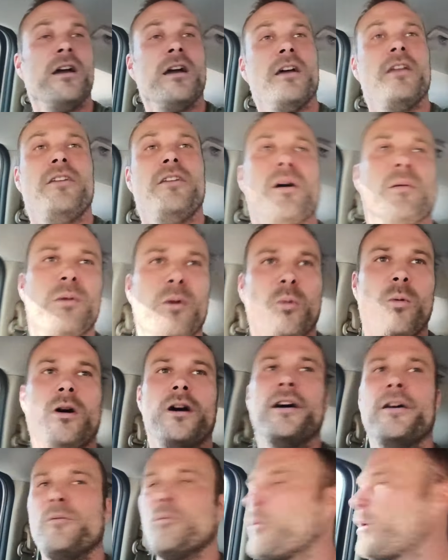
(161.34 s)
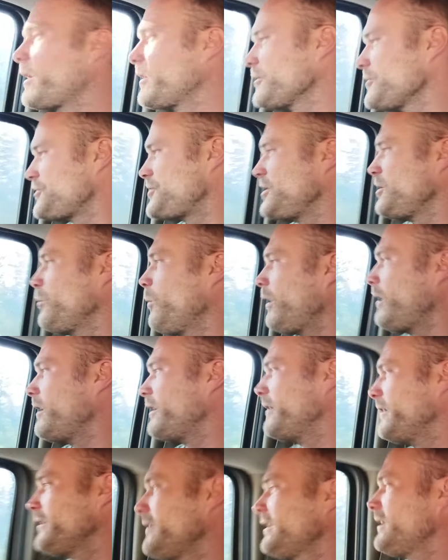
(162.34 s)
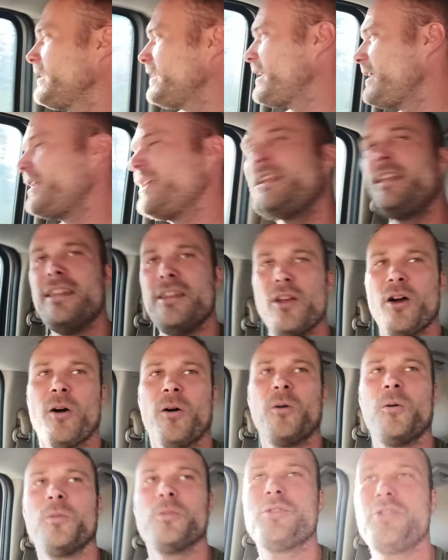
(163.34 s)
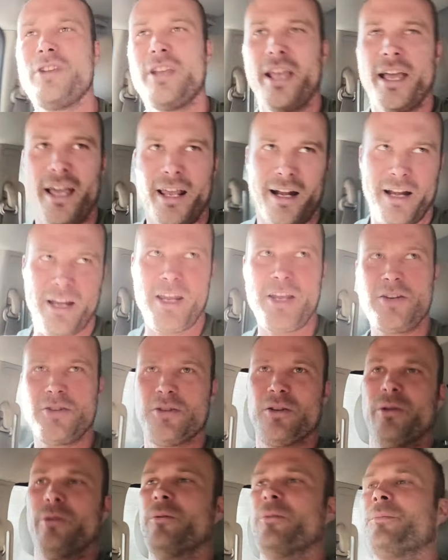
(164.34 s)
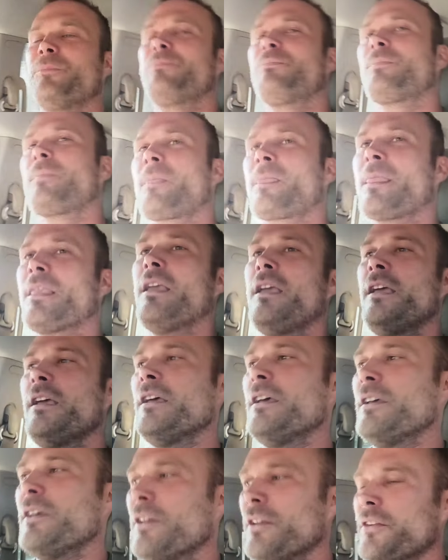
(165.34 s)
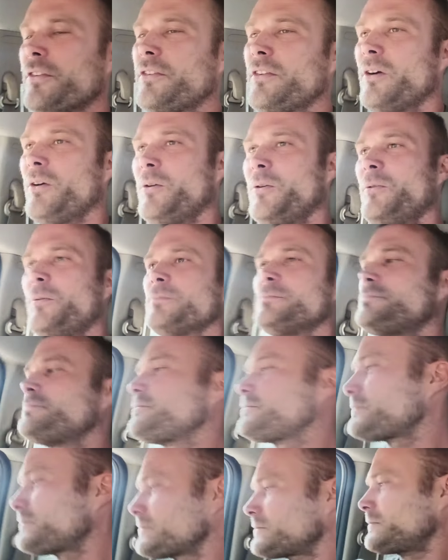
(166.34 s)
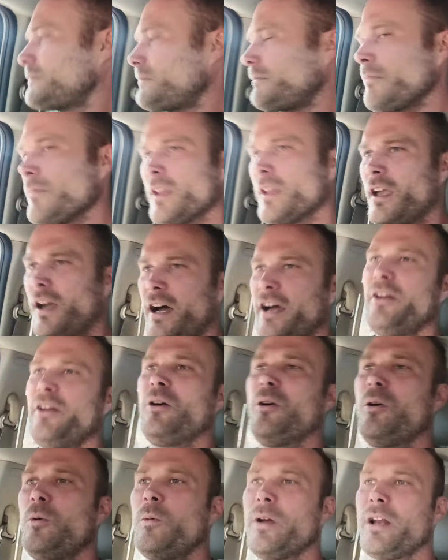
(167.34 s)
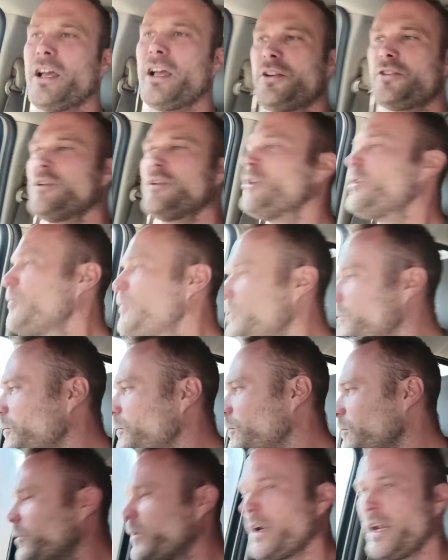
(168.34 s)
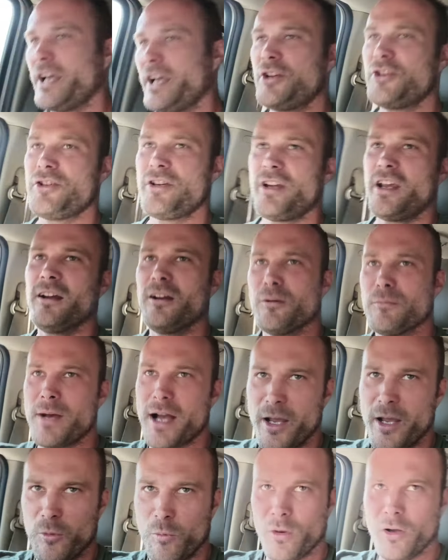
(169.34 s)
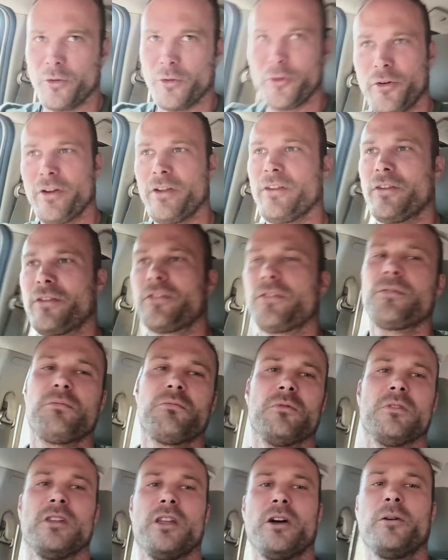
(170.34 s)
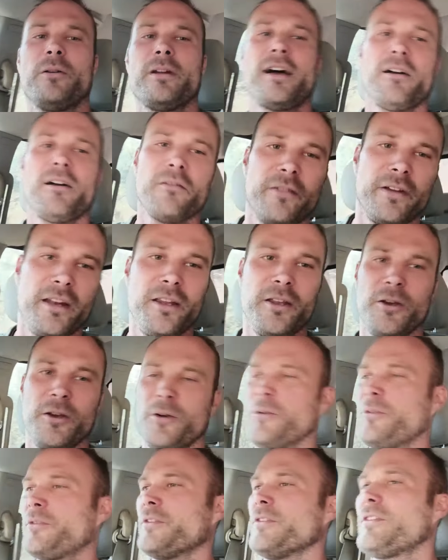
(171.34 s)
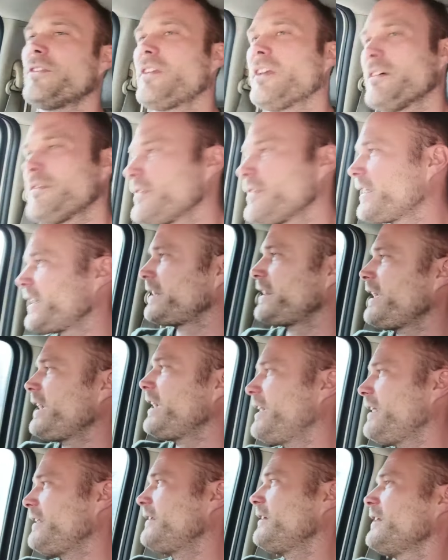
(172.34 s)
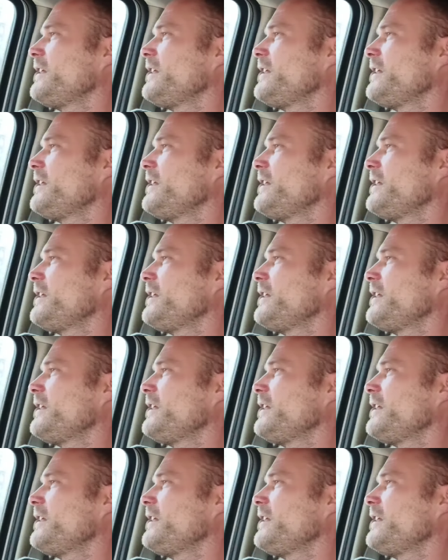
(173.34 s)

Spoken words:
number one, where she was, and they didn't know she had an issue. So I know when I share my wilderness loadout videos and stuff like that,